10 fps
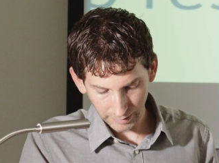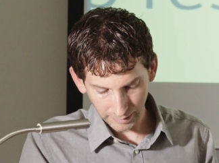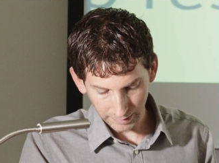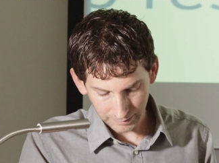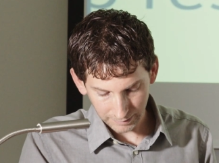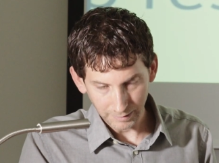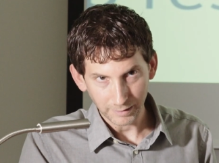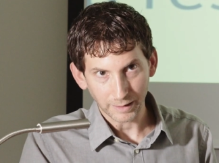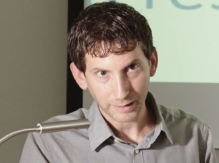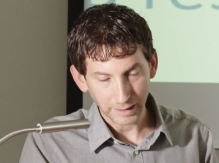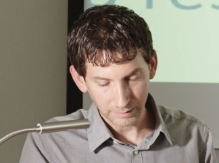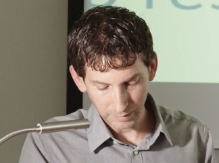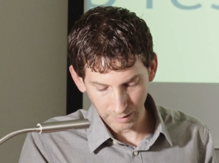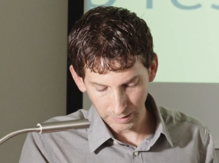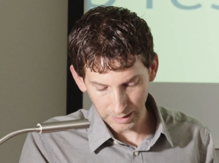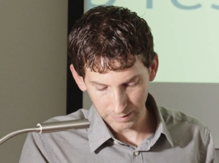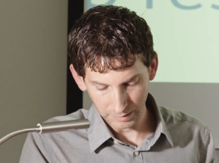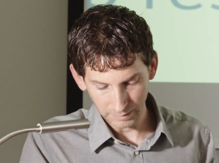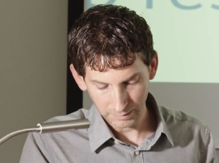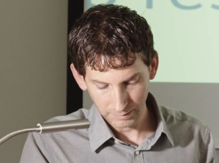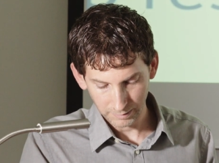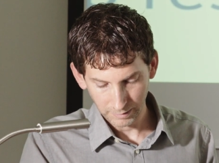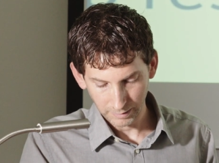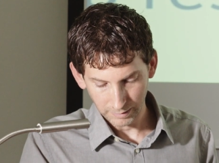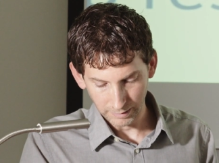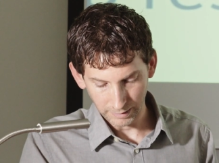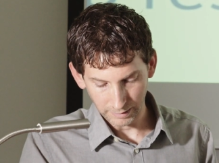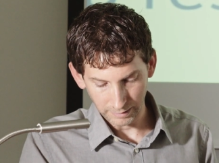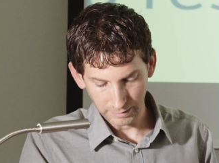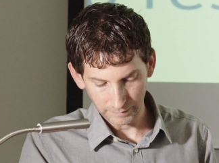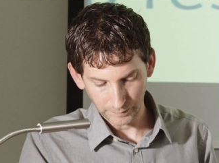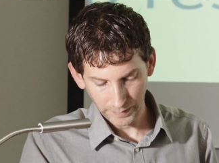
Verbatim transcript: as a kind of narration, uh,